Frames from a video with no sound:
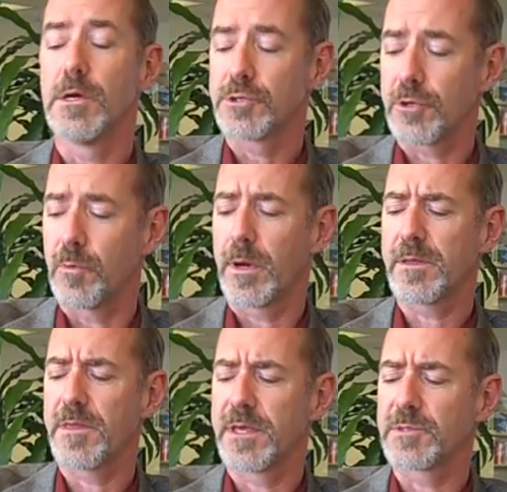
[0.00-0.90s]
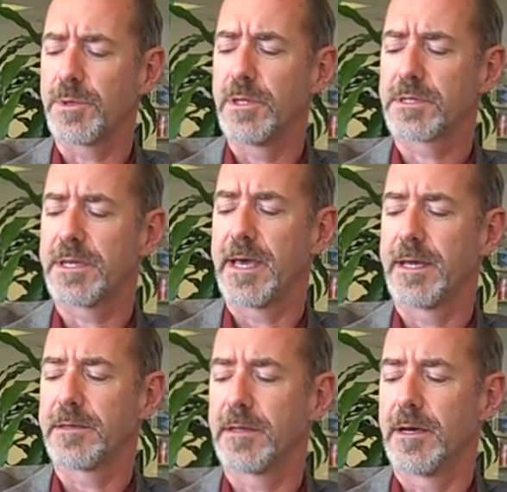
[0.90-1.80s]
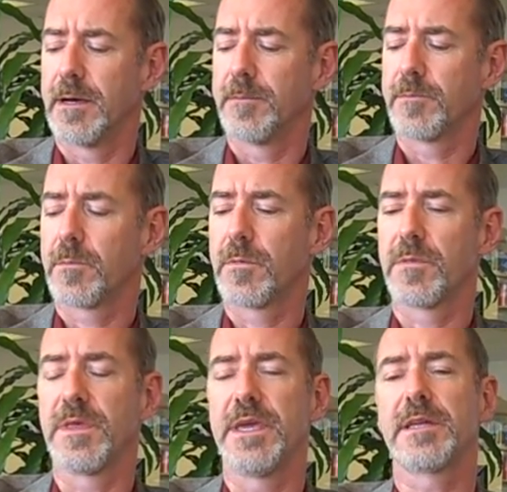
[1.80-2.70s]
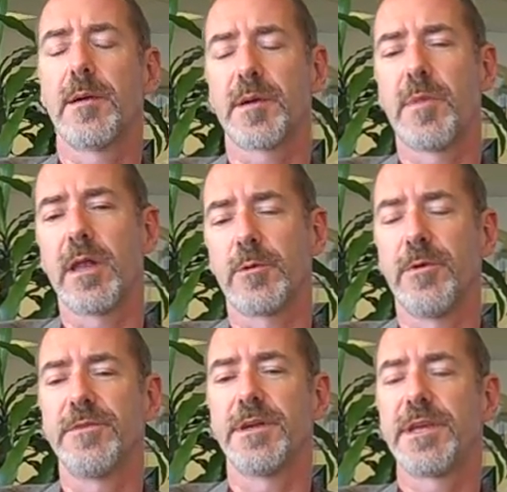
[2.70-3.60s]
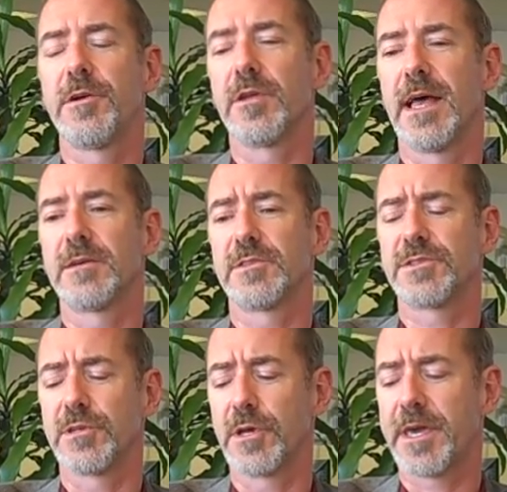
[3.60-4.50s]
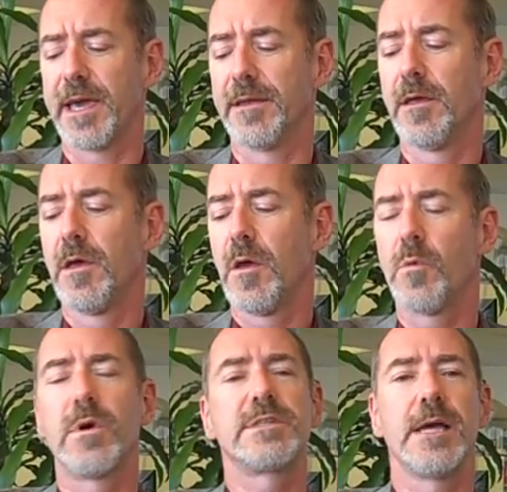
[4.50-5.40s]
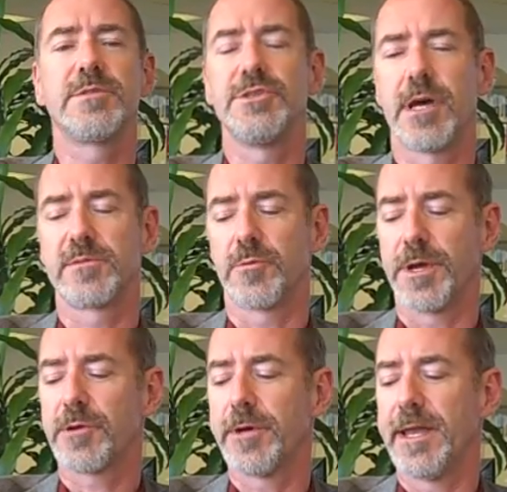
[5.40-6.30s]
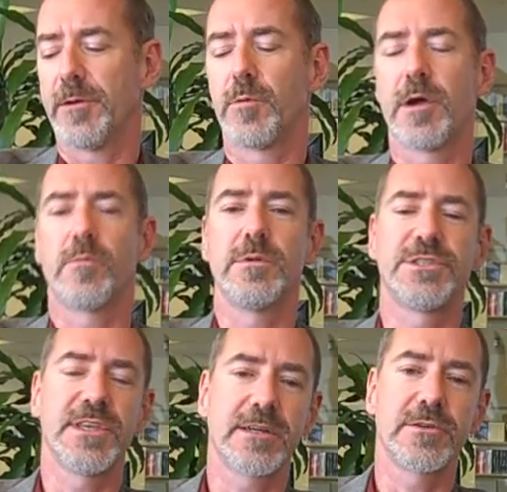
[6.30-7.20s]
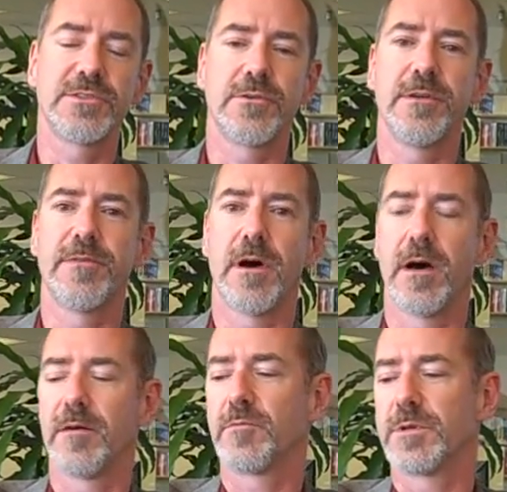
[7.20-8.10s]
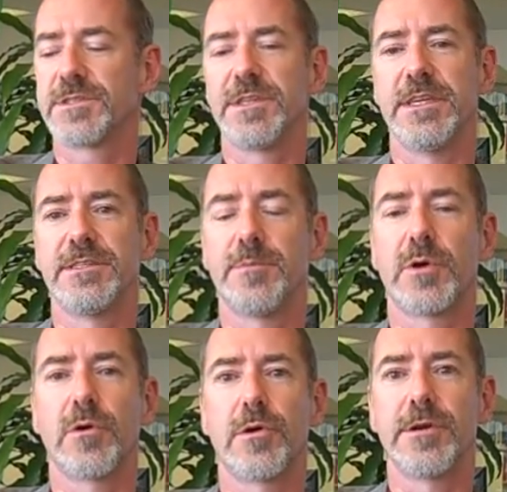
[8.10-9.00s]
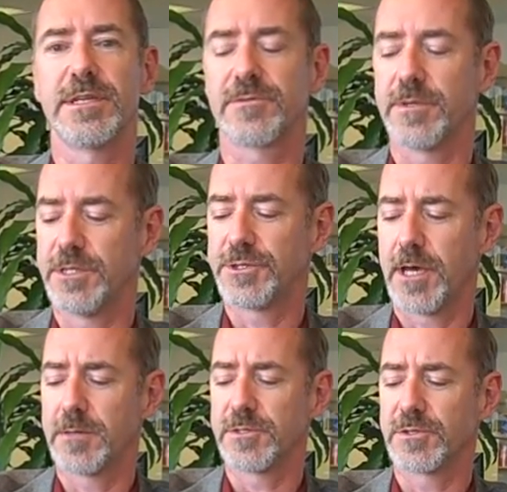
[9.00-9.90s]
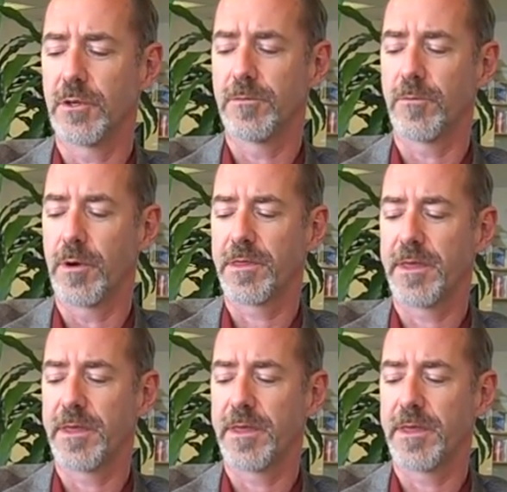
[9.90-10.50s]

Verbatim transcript: Sure. One of the things we looked at, uh, the economic modeling we've done here allows us to look at what types of jobs are we creating, where, which sectors are involved, what's the typical earnings for these jobs, and so forth.